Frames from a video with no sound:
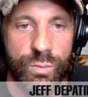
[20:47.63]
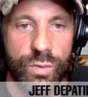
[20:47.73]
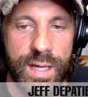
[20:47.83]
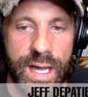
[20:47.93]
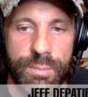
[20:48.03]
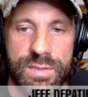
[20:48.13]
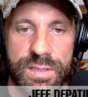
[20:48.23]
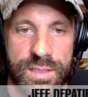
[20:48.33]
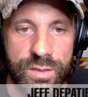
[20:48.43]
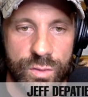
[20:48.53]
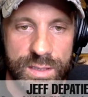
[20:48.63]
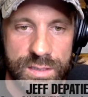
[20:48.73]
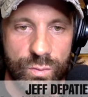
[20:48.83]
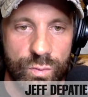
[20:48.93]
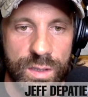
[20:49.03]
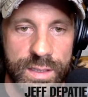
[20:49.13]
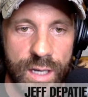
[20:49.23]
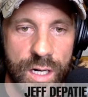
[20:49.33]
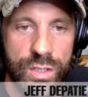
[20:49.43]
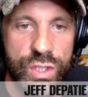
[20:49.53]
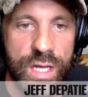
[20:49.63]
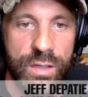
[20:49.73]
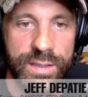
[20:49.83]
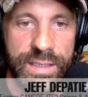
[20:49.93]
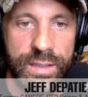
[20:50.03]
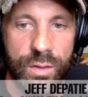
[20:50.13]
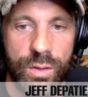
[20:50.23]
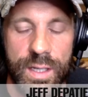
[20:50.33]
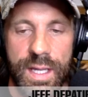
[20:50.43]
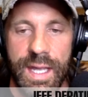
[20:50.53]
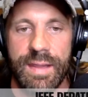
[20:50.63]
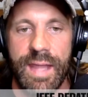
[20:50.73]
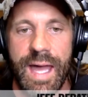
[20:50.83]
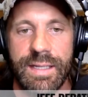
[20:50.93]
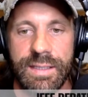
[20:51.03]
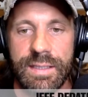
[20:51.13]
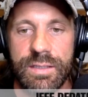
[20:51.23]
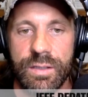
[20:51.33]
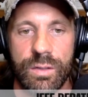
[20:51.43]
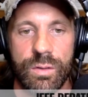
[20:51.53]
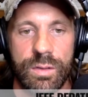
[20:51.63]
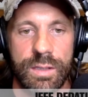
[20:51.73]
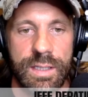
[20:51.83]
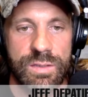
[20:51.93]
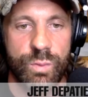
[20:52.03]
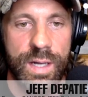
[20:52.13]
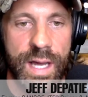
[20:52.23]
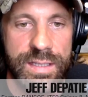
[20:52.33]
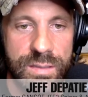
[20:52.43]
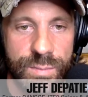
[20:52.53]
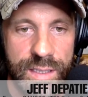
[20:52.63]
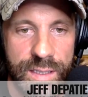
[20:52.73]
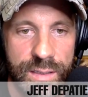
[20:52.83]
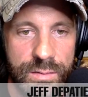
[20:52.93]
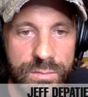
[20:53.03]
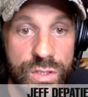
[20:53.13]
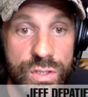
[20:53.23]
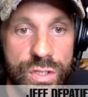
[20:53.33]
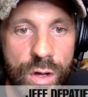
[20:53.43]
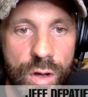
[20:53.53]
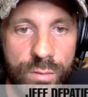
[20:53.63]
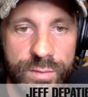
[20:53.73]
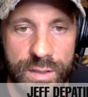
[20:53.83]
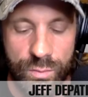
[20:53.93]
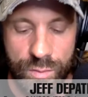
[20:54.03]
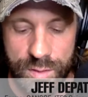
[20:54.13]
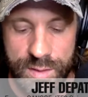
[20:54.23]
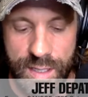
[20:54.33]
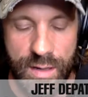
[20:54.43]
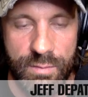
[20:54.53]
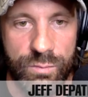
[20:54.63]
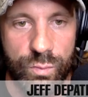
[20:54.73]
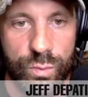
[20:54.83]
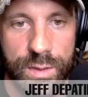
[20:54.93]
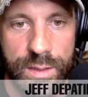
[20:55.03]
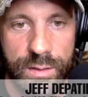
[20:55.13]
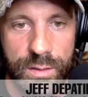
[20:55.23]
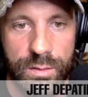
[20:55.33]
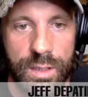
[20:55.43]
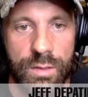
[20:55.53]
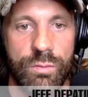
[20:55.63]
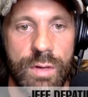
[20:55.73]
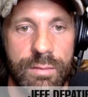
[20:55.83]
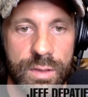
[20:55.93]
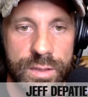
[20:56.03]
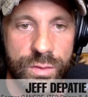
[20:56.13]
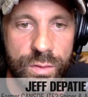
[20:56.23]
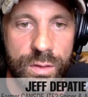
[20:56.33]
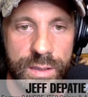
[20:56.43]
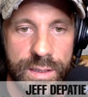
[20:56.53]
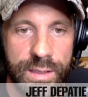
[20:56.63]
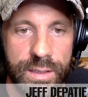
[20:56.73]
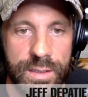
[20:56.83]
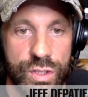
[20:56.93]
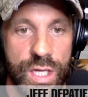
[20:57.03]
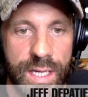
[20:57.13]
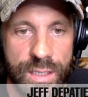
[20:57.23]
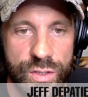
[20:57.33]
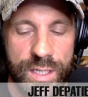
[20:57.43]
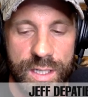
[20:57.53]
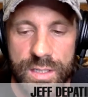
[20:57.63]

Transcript: And what happens is it creates a really hard-shelled ego. And that ego is what has to be dissolved in order to have real revelatory change.